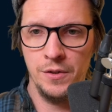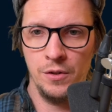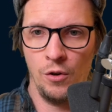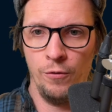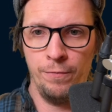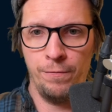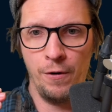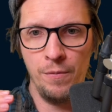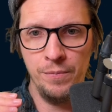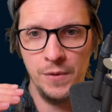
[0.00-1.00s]
So
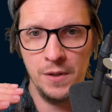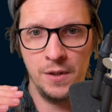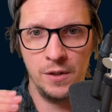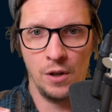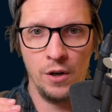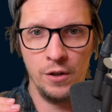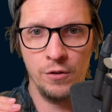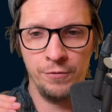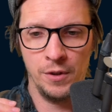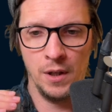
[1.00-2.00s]
from the
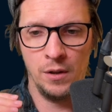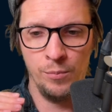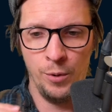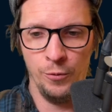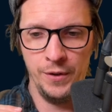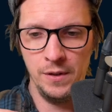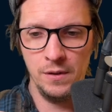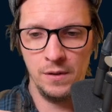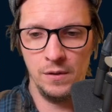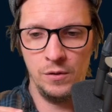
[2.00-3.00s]
start of the
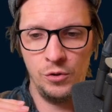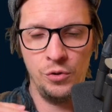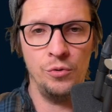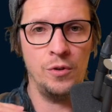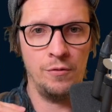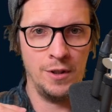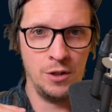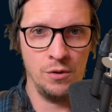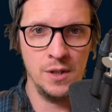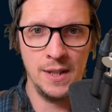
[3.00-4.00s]
component to the
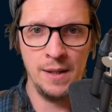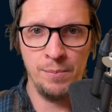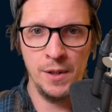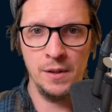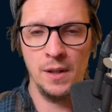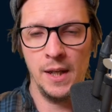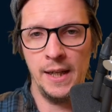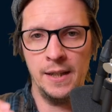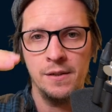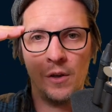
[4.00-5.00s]
return statement,
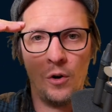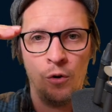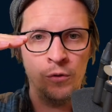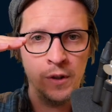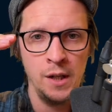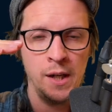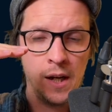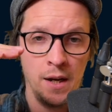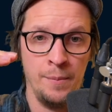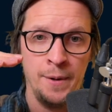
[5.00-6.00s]
it's
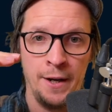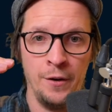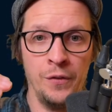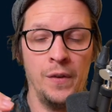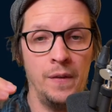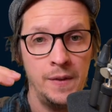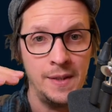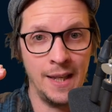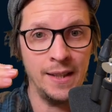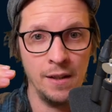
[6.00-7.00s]
only about
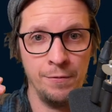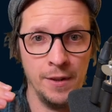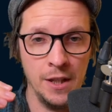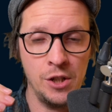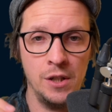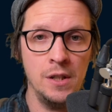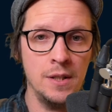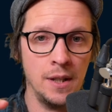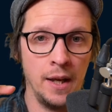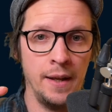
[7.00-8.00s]
state
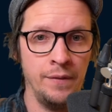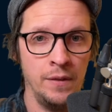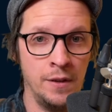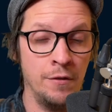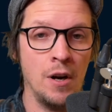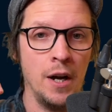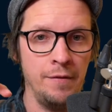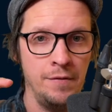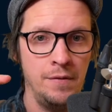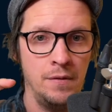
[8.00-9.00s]
definitions and
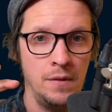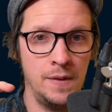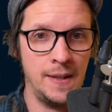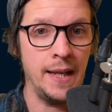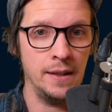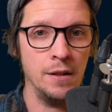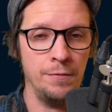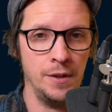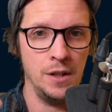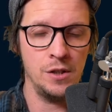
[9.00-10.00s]
derived state
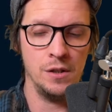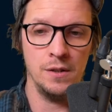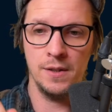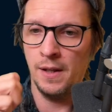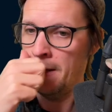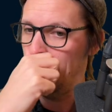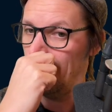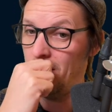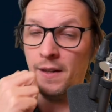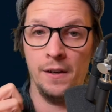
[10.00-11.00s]
definitions.
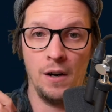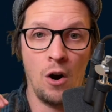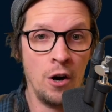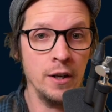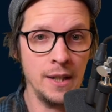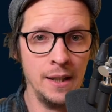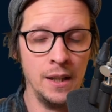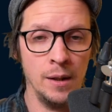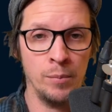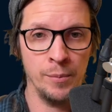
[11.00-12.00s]
There aren't
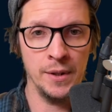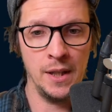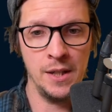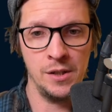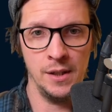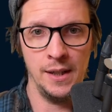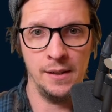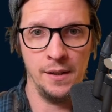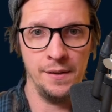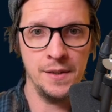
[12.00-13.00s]
any implementation
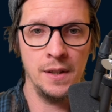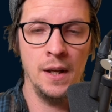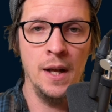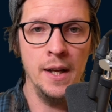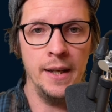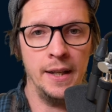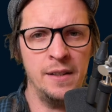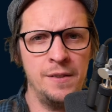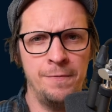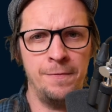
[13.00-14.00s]
details.
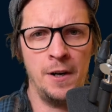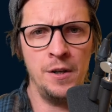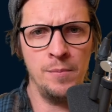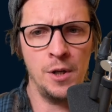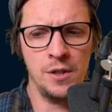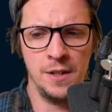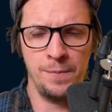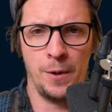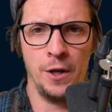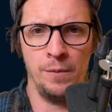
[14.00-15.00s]
It's very much
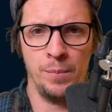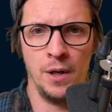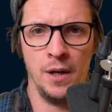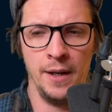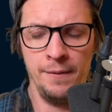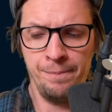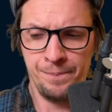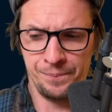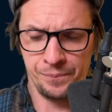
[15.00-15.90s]
inspired by,